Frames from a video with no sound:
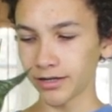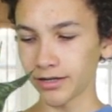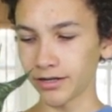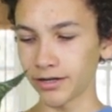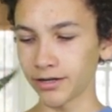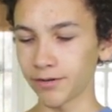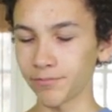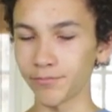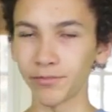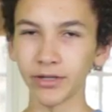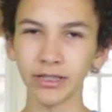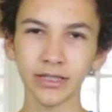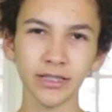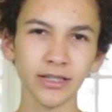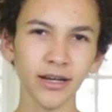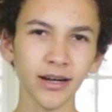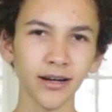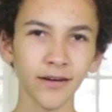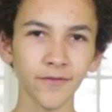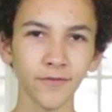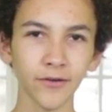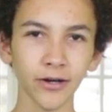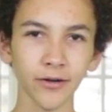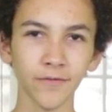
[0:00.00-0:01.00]
It's
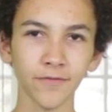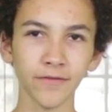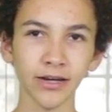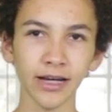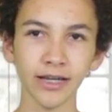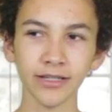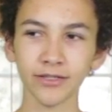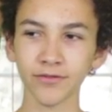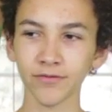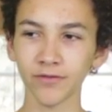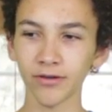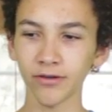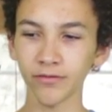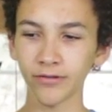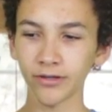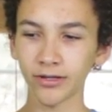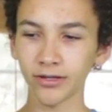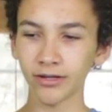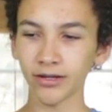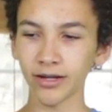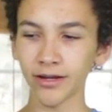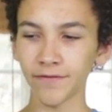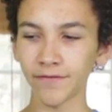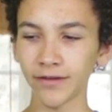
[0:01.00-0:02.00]
not a very fast
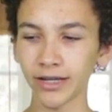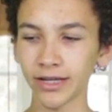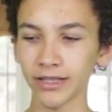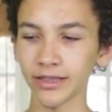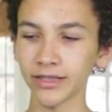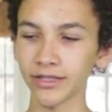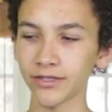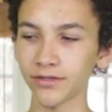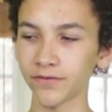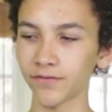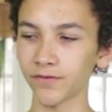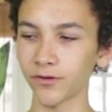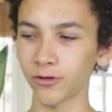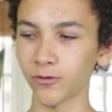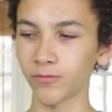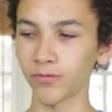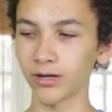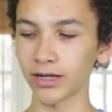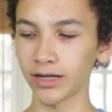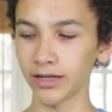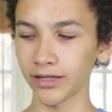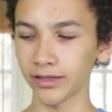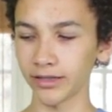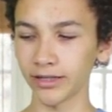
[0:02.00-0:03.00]
grower. I've had this for a
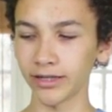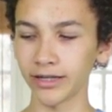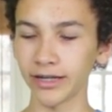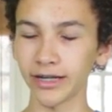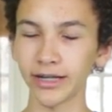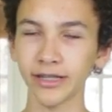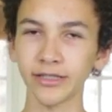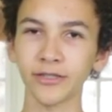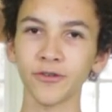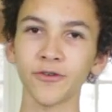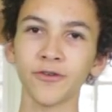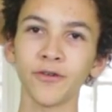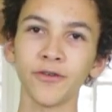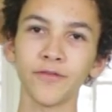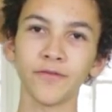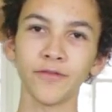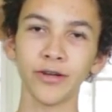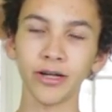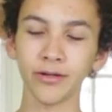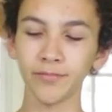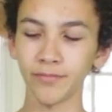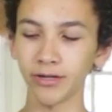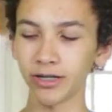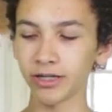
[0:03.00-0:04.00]
while and it hasn't grown
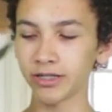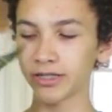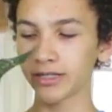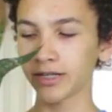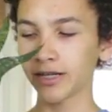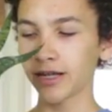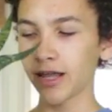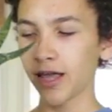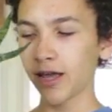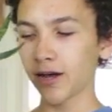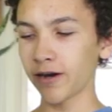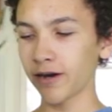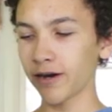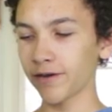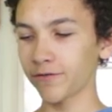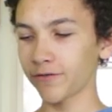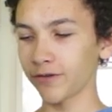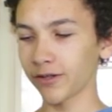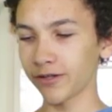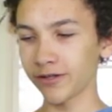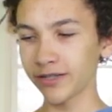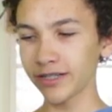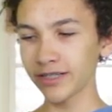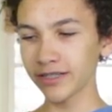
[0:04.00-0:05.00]
very much. However, there